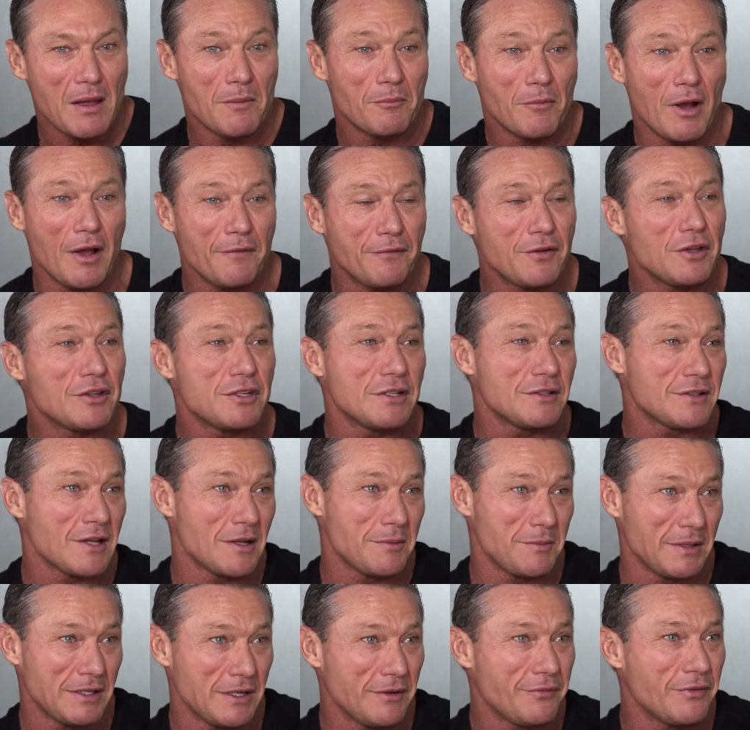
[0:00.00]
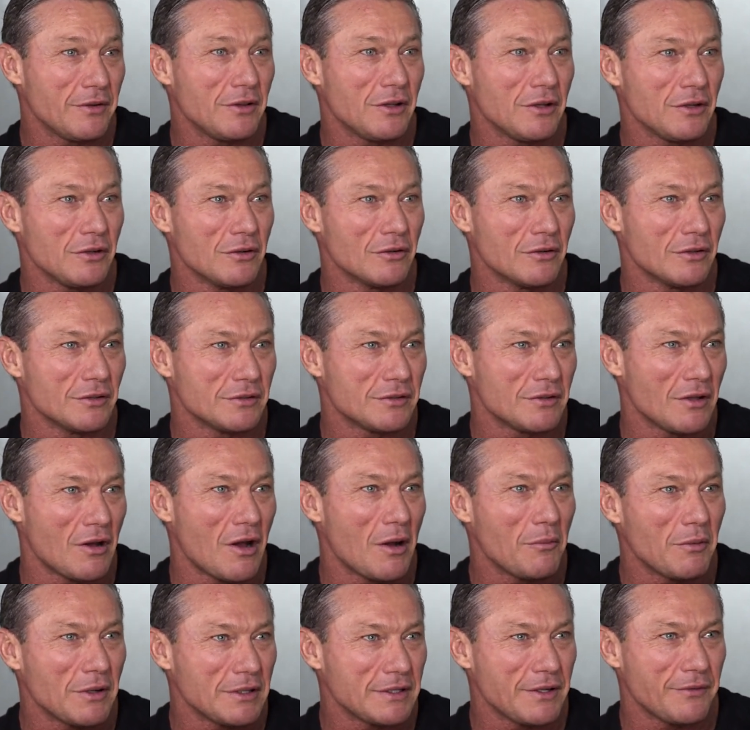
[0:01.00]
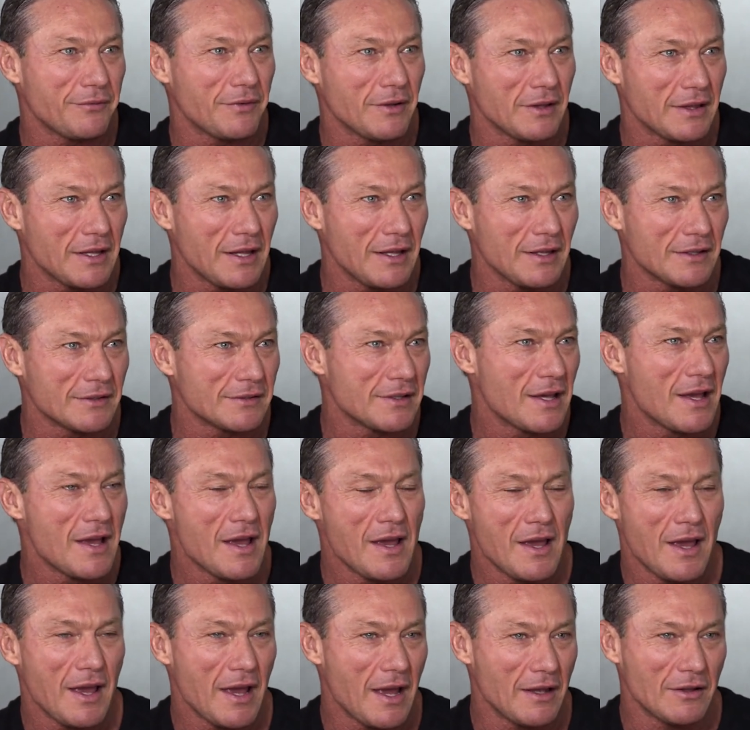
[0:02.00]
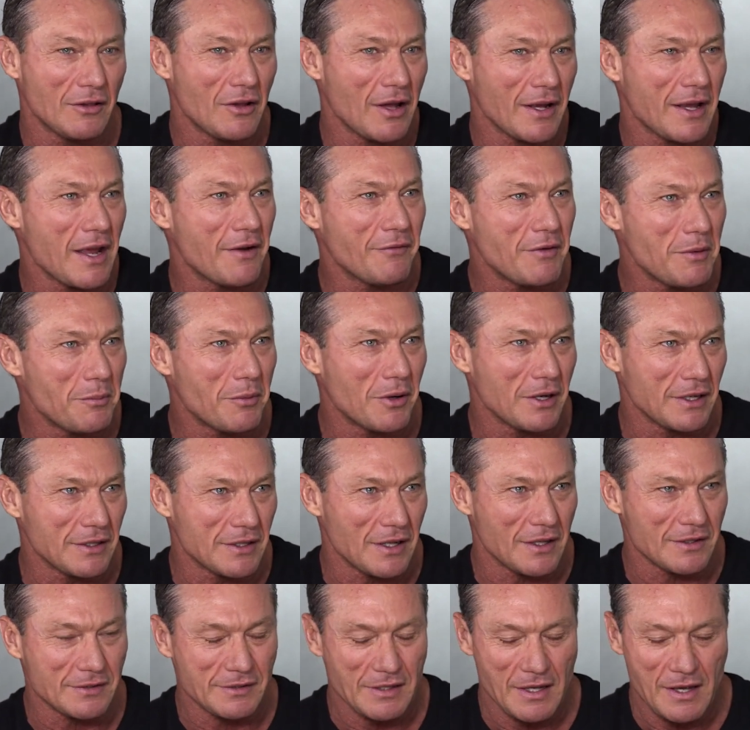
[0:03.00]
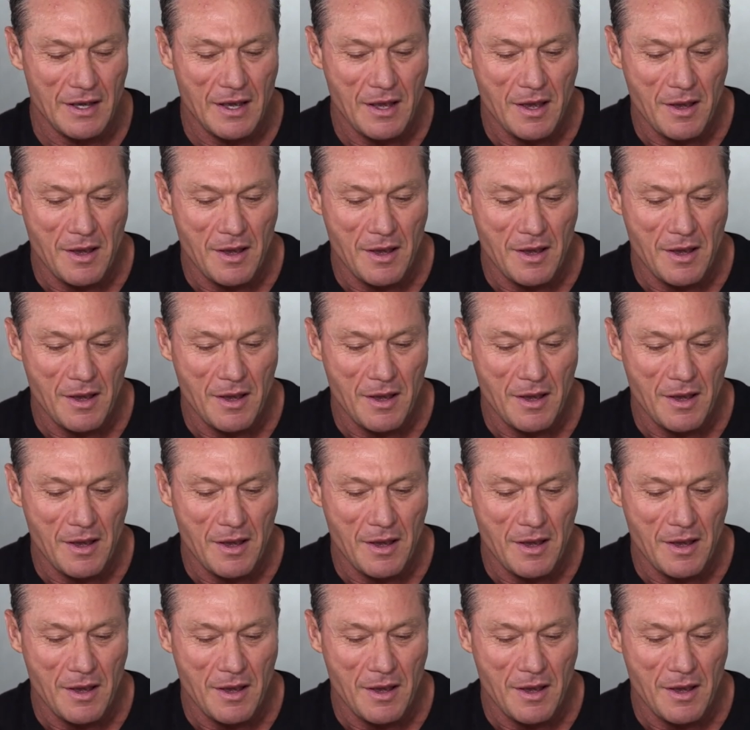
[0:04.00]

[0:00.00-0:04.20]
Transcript: My future is going to be different than yours. I want different things, like everybody does.